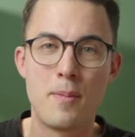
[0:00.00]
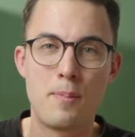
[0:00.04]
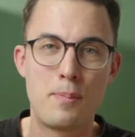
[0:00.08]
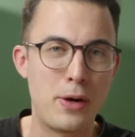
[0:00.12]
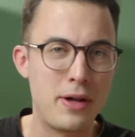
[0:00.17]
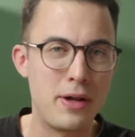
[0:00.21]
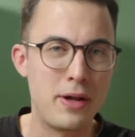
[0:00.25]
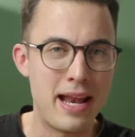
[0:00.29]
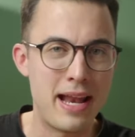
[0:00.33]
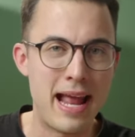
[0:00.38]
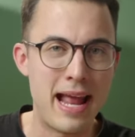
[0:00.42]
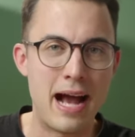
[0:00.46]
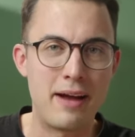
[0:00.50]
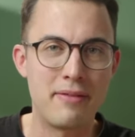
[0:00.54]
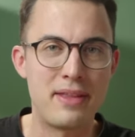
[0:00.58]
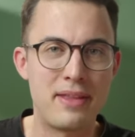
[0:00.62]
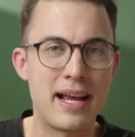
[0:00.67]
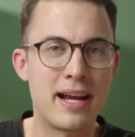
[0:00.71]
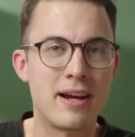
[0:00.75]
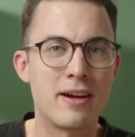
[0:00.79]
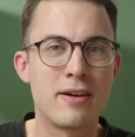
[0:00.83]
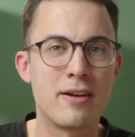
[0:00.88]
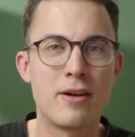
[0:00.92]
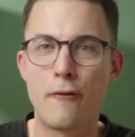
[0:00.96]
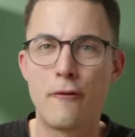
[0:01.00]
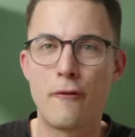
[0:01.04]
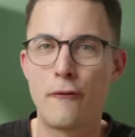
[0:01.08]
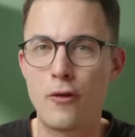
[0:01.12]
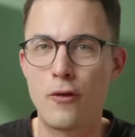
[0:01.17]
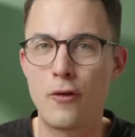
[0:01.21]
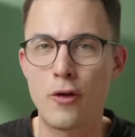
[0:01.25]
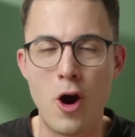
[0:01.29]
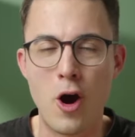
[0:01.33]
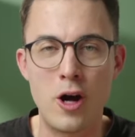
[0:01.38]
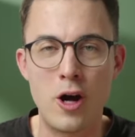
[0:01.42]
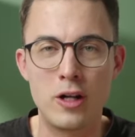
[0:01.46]
put it out there
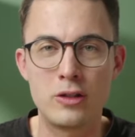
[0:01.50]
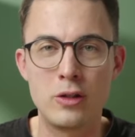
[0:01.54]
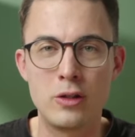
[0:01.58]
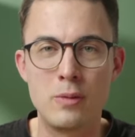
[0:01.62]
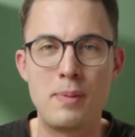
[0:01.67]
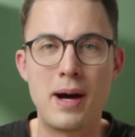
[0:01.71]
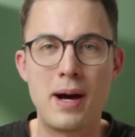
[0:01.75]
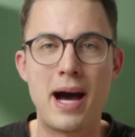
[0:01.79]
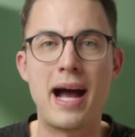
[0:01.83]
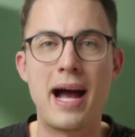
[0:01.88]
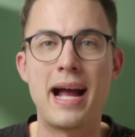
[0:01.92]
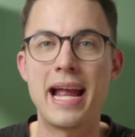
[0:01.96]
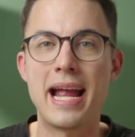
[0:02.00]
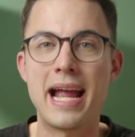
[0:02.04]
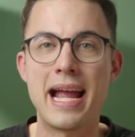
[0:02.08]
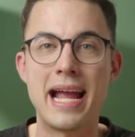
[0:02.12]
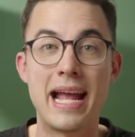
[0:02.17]
for all to buy